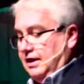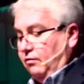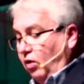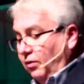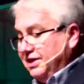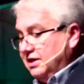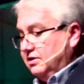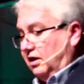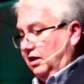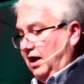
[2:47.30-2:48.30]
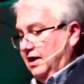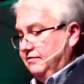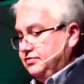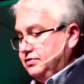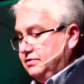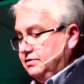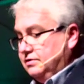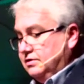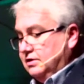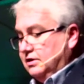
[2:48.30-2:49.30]
and what we need in our lives.
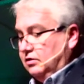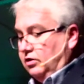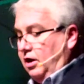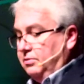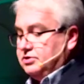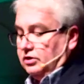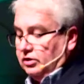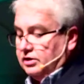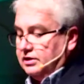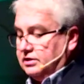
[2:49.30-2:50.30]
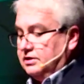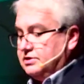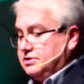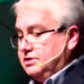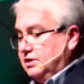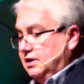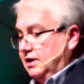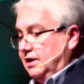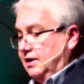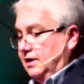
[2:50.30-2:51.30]
Lord, help us to look at this
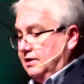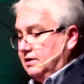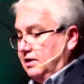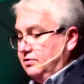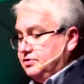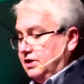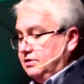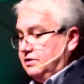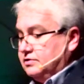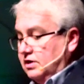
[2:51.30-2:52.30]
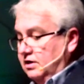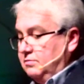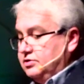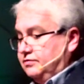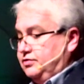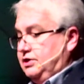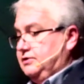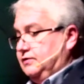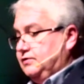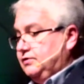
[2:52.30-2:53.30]
uh, and to understand this image of
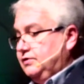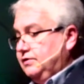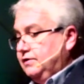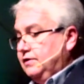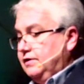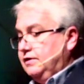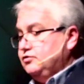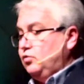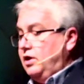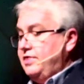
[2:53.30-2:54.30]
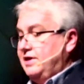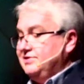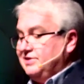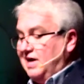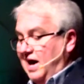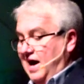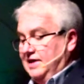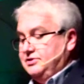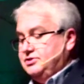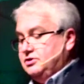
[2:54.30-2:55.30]
Jesus is one that is
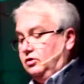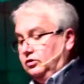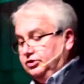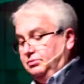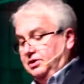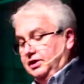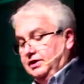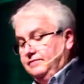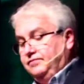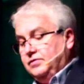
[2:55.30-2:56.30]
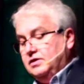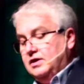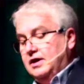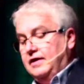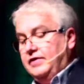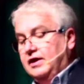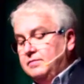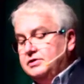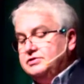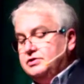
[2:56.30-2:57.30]
God's ultimately. And the
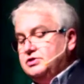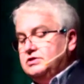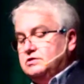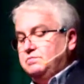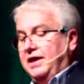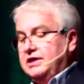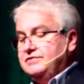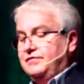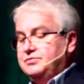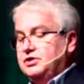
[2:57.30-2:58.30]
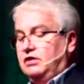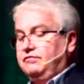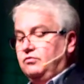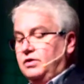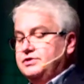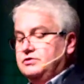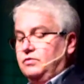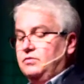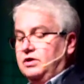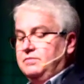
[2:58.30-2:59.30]
image that Jesus paints of himself are ones that
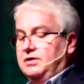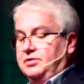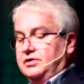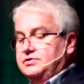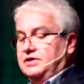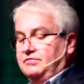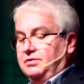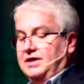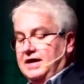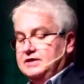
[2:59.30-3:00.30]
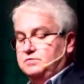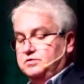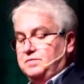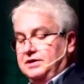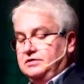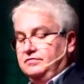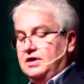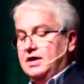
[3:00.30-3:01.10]
we want to be able to understand from God's perspective